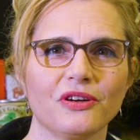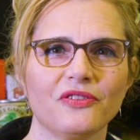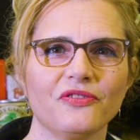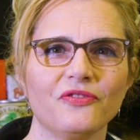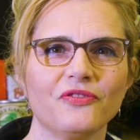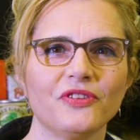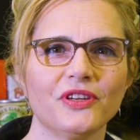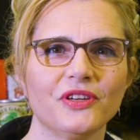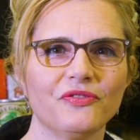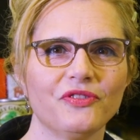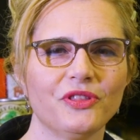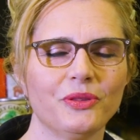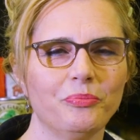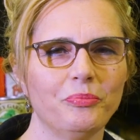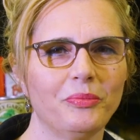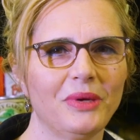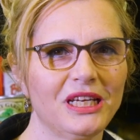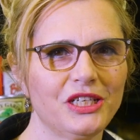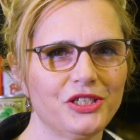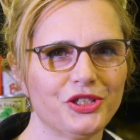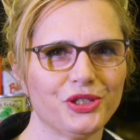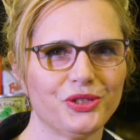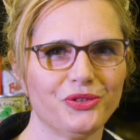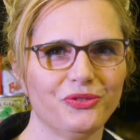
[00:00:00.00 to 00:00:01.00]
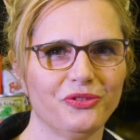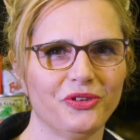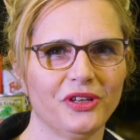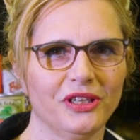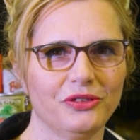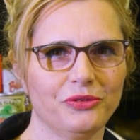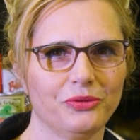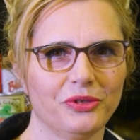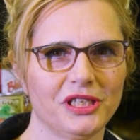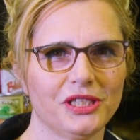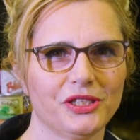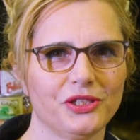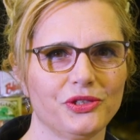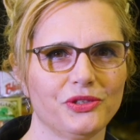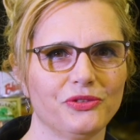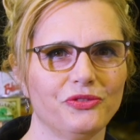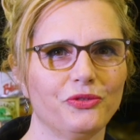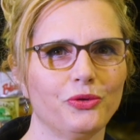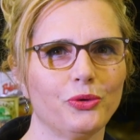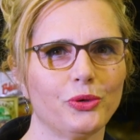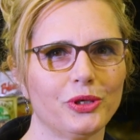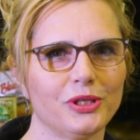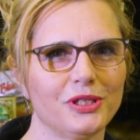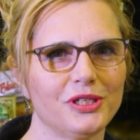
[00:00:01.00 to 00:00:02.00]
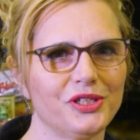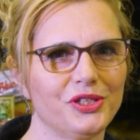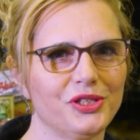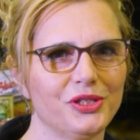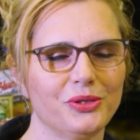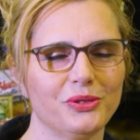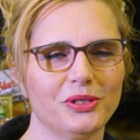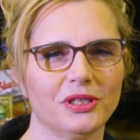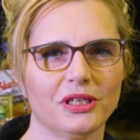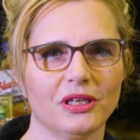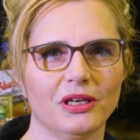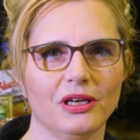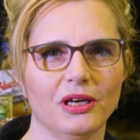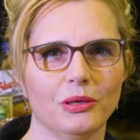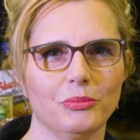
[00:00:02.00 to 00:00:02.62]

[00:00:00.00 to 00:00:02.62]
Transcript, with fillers: our fifth major fundraiser for the Student